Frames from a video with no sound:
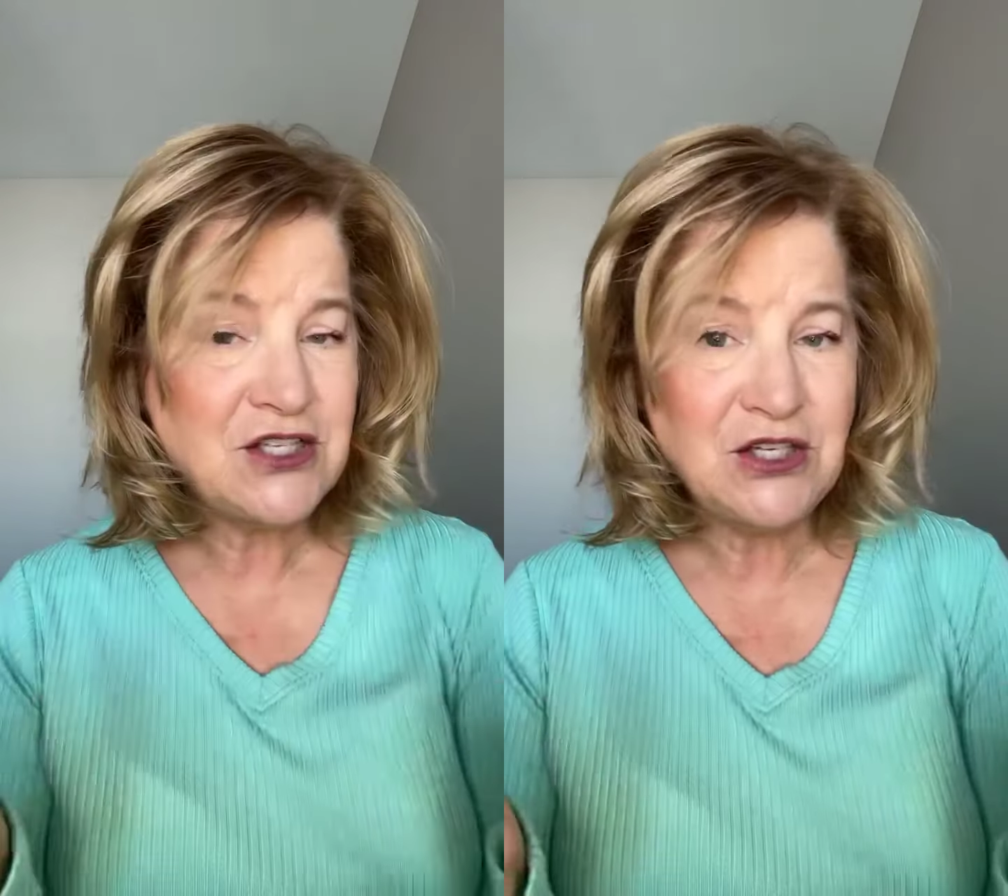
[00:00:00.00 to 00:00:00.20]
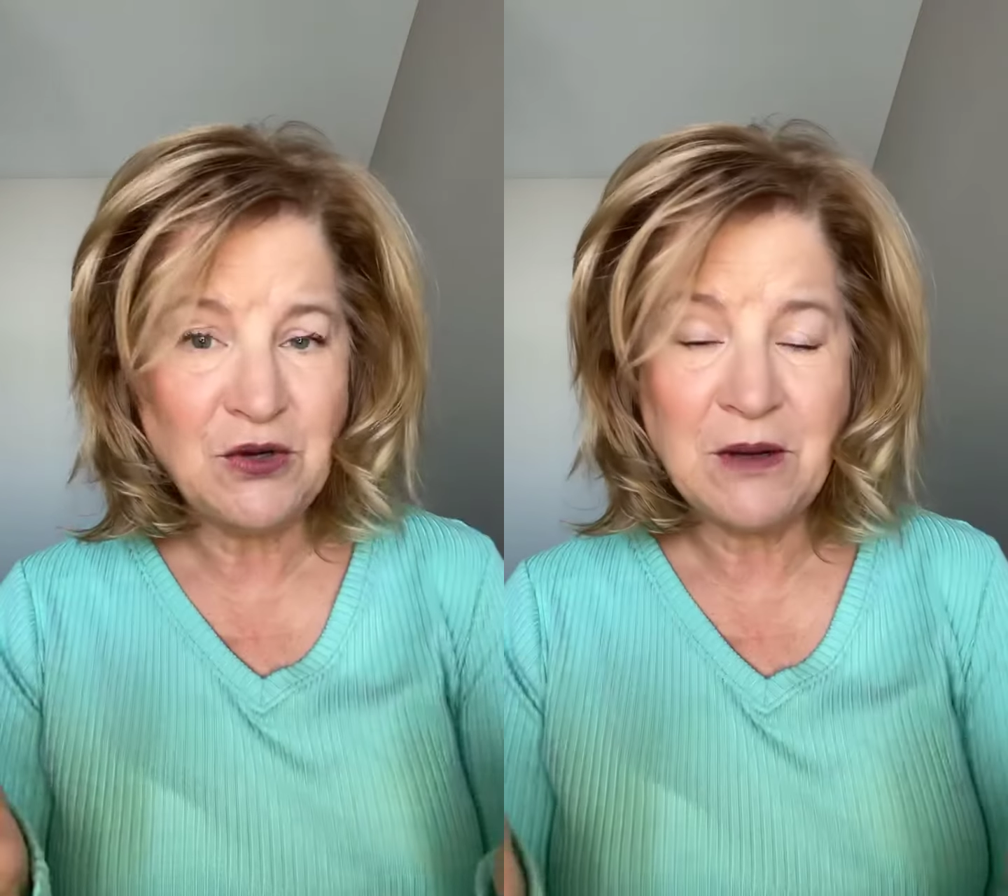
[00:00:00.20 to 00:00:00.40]

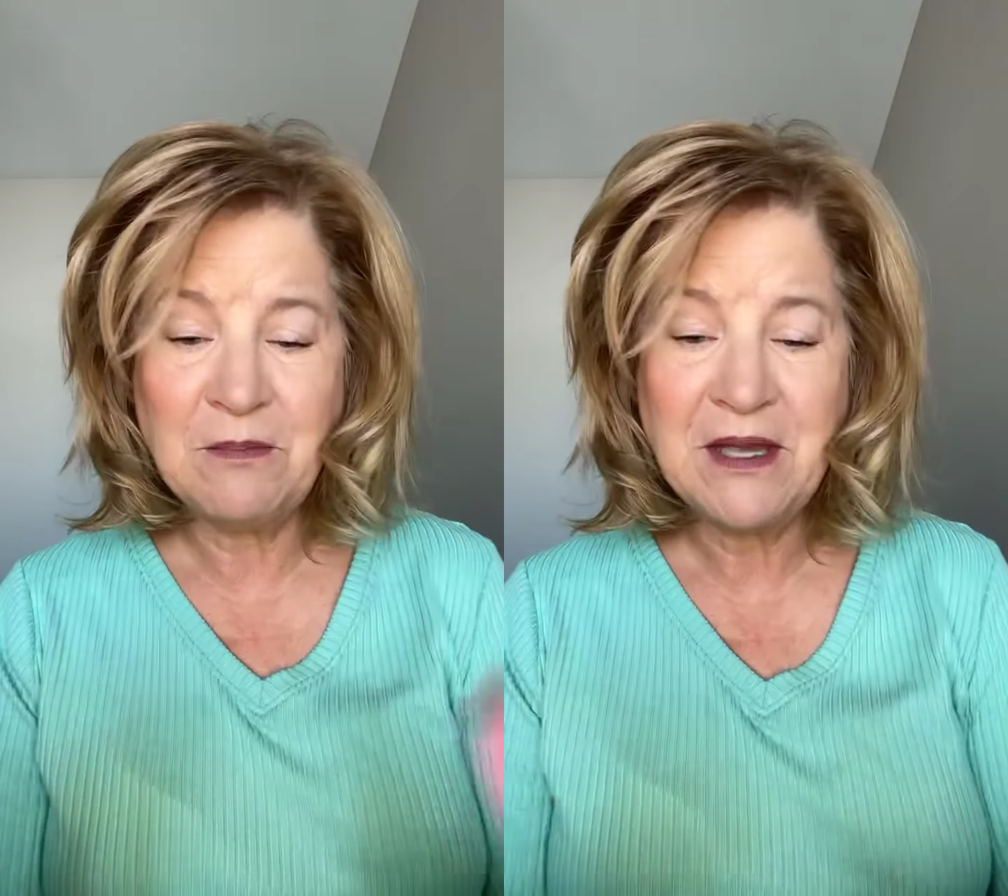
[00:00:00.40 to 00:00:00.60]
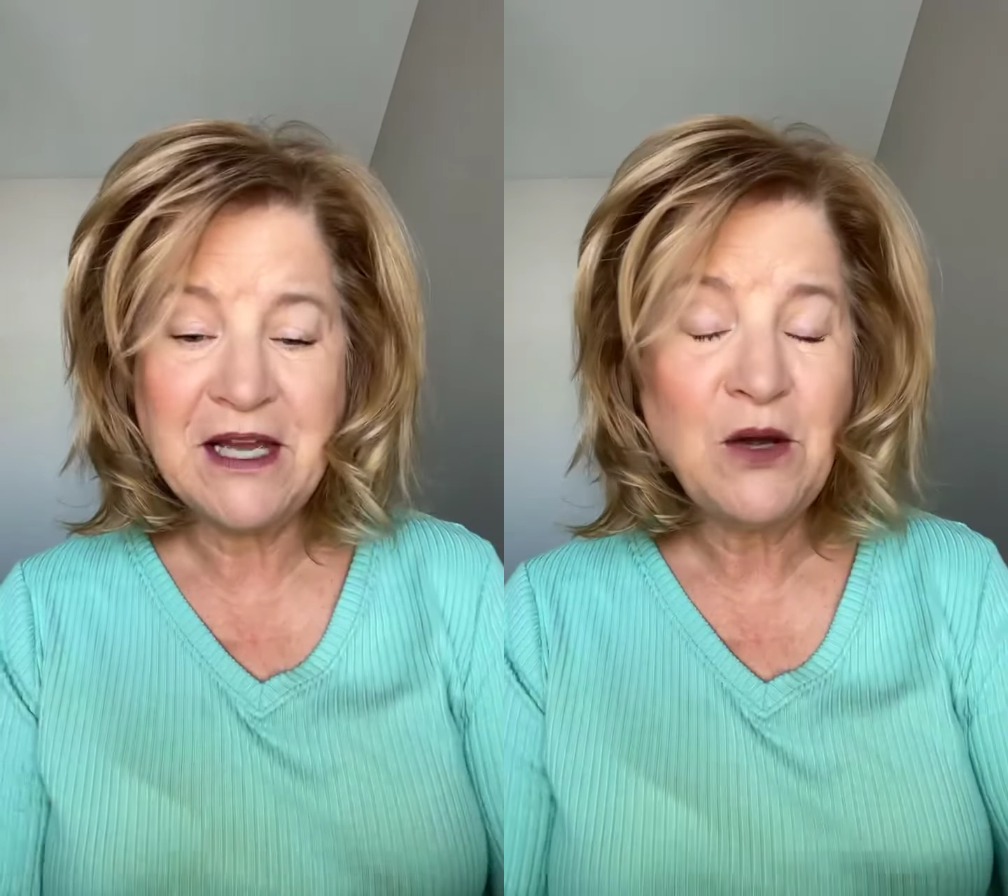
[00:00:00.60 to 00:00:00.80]
You can
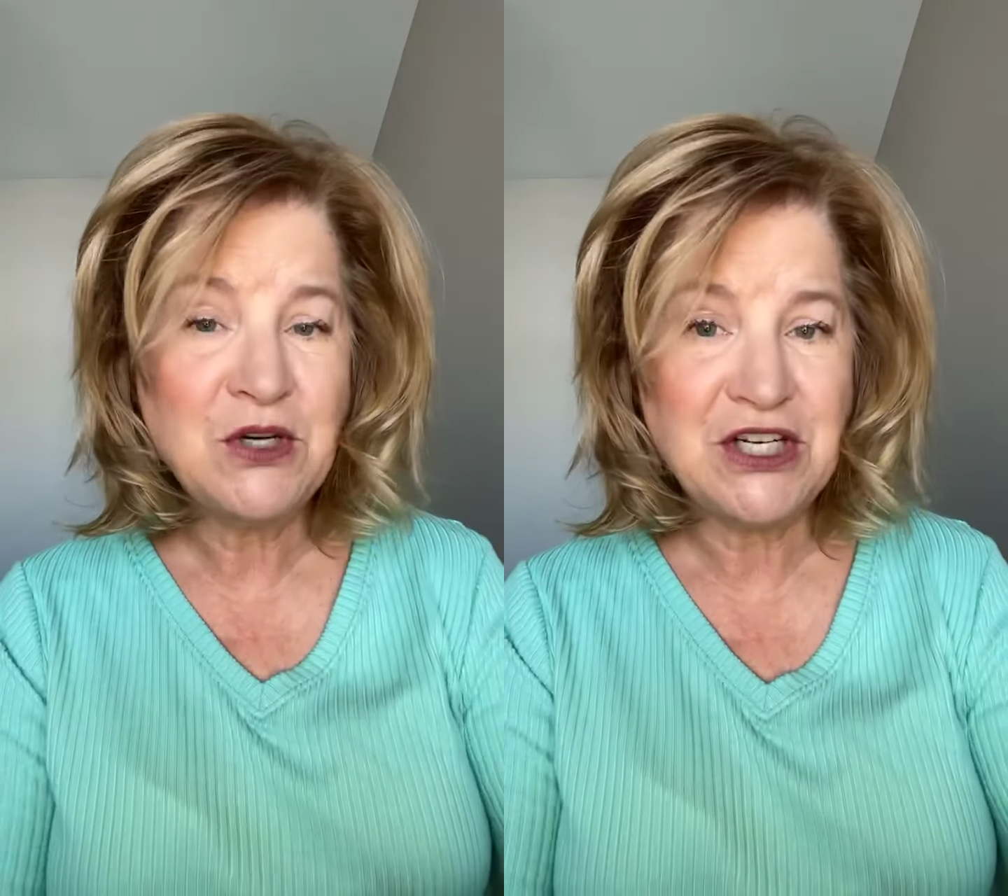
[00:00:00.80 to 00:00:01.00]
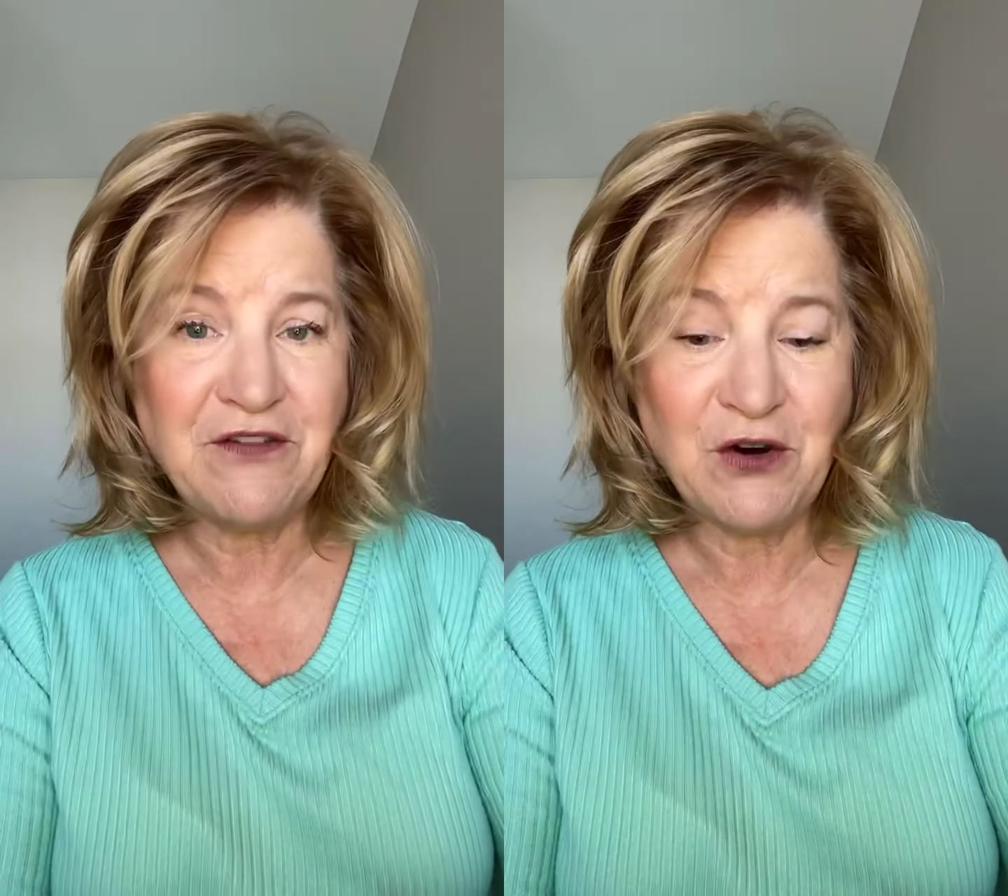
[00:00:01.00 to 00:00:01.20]
pick whichever